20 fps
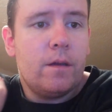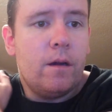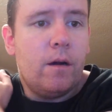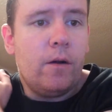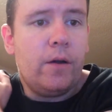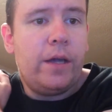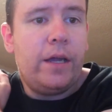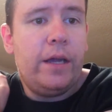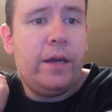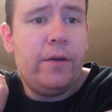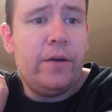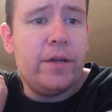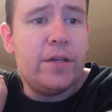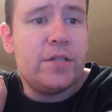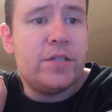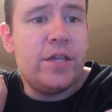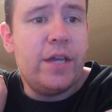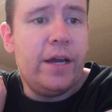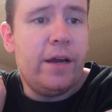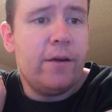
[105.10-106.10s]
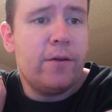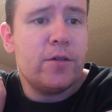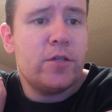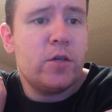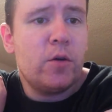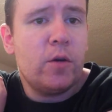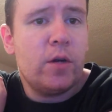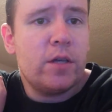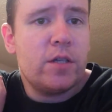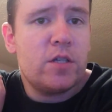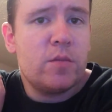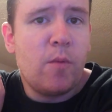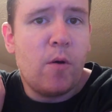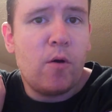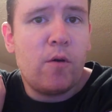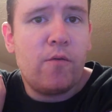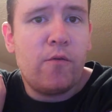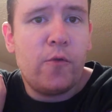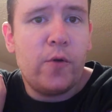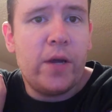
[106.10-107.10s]
Okay, here it is. The Arizona
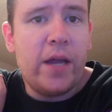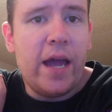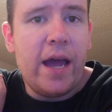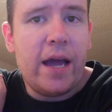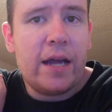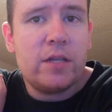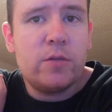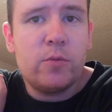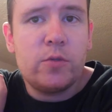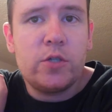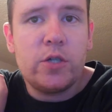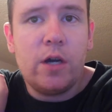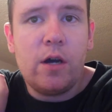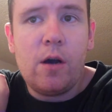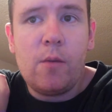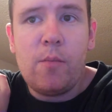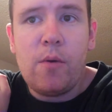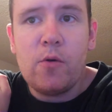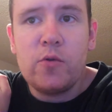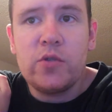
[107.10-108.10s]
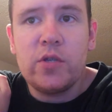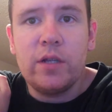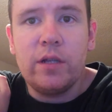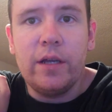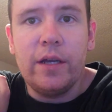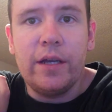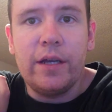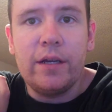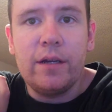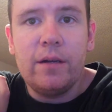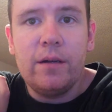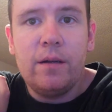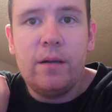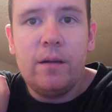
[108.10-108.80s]
Smoke-Free Act, which I'll post a link.